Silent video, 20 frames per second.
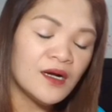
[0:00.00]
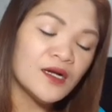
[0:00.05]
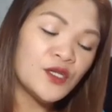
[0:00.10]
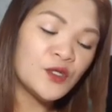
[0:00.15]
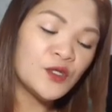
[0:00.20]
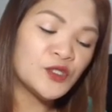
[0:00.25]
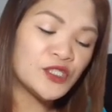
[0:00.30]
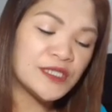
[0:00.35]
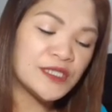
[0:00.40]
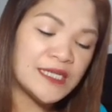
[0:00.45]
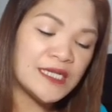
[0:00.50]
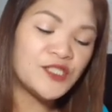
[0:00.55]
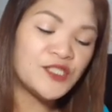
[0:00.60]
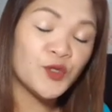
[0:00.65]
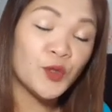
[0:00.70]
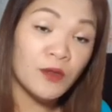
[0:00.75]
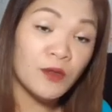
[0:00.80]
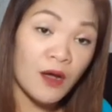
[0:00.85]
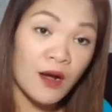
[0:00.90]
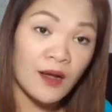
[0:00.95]
you'll just need
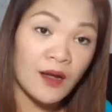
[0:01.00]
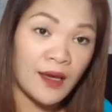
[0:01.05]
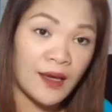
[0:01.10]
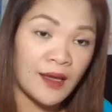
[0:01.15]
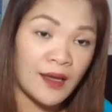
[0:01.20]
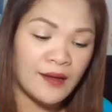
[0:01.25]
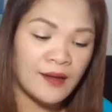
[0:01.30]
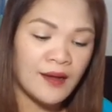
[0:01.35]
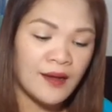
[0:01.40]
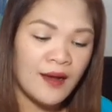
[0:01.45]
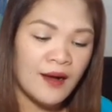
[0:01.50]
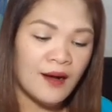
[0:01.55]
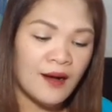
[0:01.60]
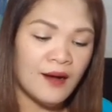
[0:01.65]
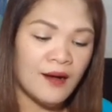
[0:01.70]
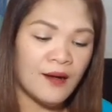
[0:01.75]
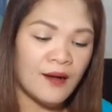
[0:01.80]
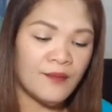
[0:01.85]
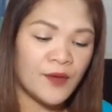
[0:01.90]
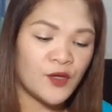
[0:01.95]
to log in
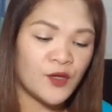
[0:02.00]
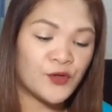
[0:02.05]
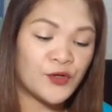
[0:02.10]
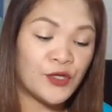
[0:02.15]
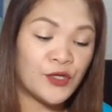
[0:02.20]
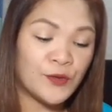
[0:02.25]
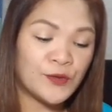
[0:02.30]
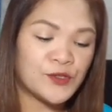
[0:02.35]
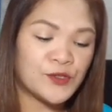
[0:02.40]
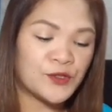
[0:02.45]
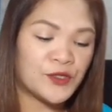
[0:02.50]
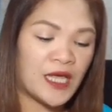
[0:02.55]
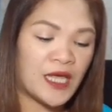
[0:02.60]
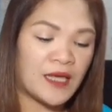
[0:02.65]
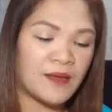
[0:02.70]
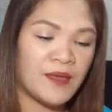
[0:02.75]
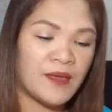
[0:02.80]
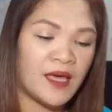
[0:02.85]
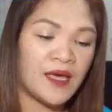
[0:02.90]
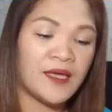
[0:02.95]
your
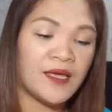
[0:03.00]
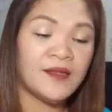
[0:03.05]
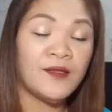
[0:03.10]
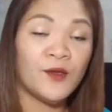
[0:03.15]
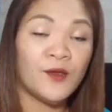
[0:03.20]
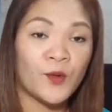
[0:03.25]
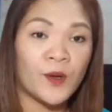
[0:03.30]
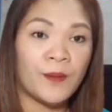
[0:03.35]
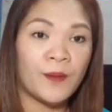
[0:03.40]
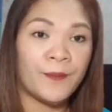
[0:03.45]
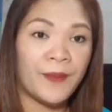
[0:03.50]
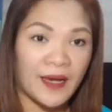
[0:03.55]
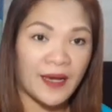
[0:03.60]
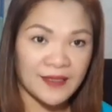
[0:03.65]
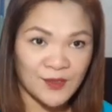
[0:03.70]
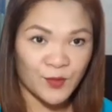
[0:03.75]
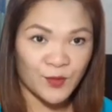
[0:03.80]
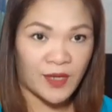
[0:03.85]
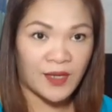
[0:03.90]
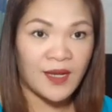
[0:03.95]
username and your
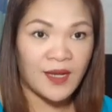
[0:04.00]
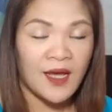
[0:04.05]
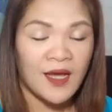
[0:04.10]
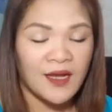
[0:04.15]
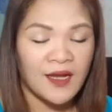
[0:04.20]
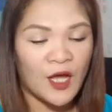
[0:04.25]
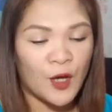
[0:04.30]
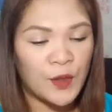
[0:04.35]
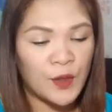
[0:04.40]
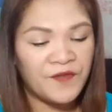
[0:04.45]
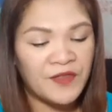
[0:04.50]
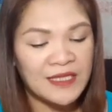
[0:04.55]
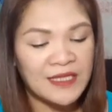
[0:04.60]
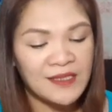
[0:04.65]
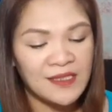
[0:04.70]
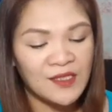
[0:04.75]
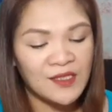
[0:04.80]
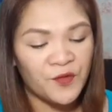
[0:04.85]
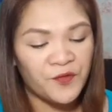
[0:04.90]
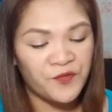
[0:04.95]
password. Now, if
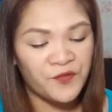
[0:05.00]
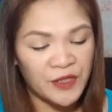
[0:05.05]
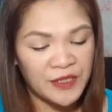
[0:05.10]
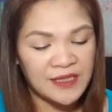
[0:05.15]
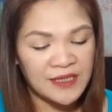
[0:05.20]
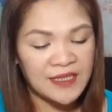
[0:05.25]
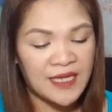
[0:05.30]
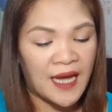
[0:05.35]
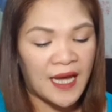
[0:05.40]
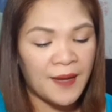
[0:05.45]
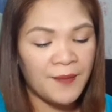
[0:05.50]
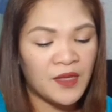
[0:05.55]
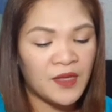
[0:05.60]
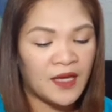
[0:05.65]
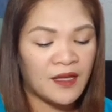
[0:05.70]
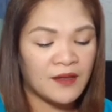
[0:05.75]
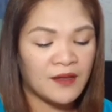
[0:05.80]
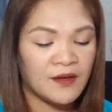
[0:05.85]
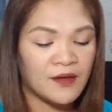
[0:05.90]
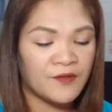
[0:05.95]
this is your first time,
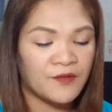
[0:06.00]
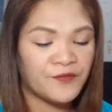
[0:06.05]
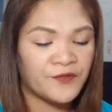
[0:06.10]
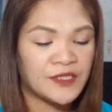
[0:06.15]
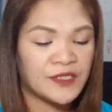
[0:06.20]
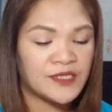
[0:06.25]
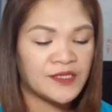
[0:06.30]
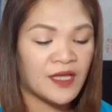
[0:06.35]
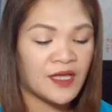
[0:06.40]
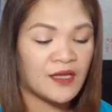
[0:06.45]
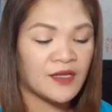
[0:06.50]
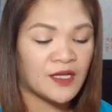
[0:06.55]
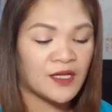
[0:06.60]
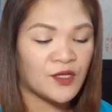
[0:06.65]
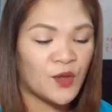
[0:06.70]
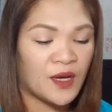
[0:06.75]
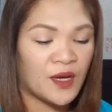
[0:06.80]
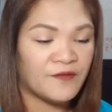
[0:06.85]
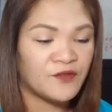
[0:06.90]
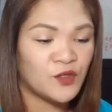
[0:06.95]
then the first thing
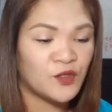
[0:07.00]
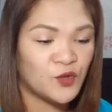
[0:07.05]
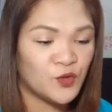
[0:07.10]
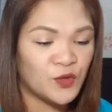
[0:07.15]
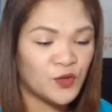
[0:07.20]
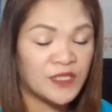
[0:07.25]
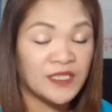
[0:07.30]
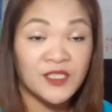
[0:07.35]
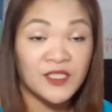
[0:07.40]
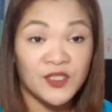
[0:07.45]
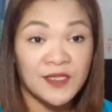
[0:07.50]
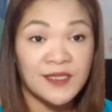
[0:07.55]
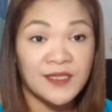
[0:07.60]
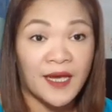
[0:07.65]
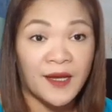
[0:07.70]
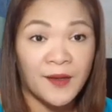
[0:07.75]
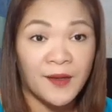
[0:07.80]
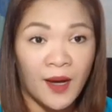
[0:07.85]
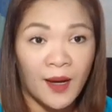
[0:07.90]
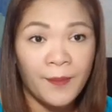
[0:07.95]
that you have to do is just
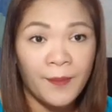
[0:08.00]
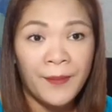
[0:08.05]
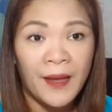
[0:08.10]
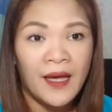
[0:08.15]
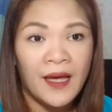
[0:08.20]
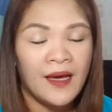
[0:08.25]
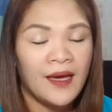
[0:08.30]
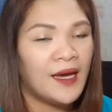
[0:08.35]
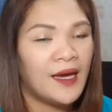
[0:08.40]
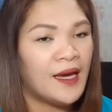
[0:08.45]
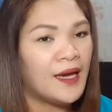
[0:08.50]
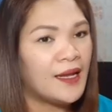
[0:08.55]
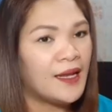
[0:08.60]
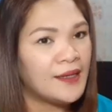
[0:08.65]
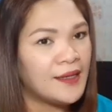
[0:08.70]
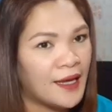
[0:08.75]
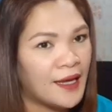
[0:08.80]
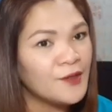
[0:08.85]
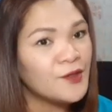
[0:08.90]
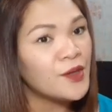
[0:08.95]
sign up
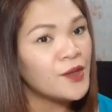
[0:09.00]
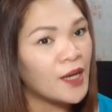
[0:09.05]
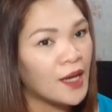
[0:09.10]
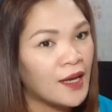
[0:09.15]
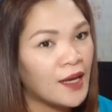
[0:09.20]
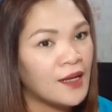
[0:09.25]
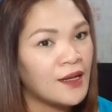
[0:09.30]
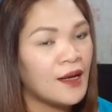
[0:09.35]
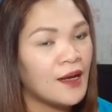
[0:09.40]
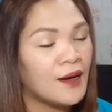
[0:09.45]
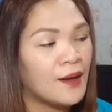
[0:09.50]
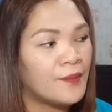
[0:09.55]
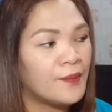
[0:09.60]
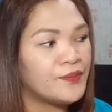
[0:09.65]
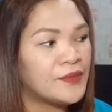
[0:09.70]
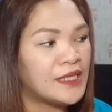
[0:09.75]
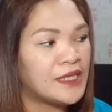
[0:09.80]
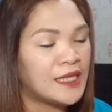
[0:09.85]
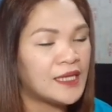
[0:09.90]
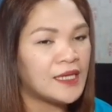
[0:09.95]
and enter in
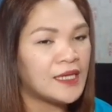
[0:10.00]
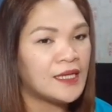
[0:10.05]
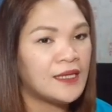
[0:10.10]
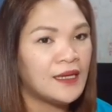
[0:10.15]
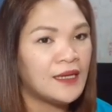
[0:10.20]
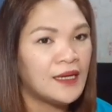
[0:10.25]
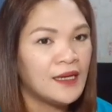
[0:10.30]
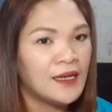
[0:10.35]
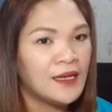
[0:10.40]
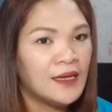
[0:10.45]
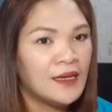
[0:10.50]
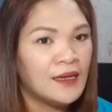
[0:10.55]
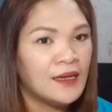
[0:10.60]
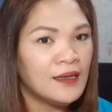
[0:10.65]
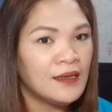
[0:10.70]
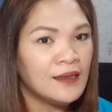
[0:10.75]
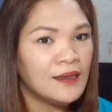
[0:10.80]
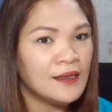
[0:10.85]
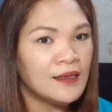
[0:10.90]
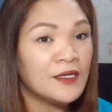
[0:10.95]
needed
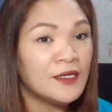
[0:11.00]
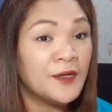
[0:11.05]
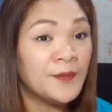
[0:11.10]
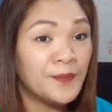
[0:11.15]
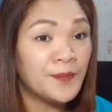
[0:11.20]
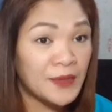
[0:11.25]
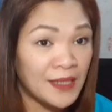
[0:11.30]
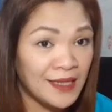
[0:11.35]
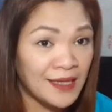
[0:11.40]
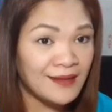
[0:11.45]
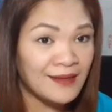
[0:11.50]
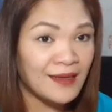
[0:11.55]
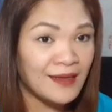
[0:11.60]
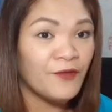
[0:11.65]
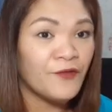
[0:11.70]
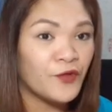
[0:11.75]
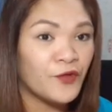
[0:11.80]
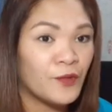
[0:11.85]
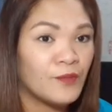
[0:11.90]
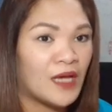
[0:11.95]
complete
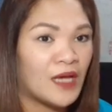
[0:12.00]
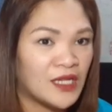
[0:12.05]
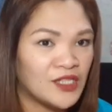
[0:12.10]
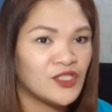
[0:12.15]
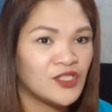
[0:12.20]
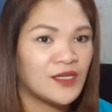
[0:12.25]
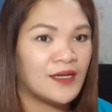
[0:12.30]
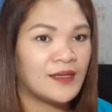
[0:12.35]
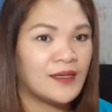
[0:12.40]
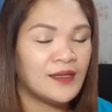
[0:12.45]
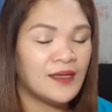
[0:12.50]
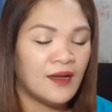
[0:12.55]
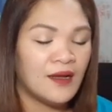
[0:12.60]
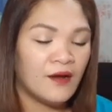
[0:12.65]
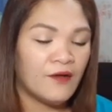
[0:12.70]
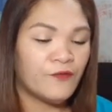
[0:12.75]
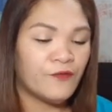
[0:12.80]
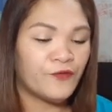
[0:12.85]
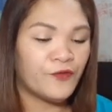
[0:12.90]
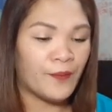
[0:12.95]
information
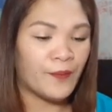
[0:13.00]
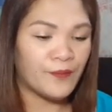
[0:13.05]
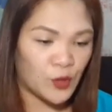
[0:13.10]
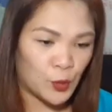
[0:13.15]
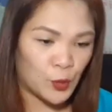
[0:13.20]
from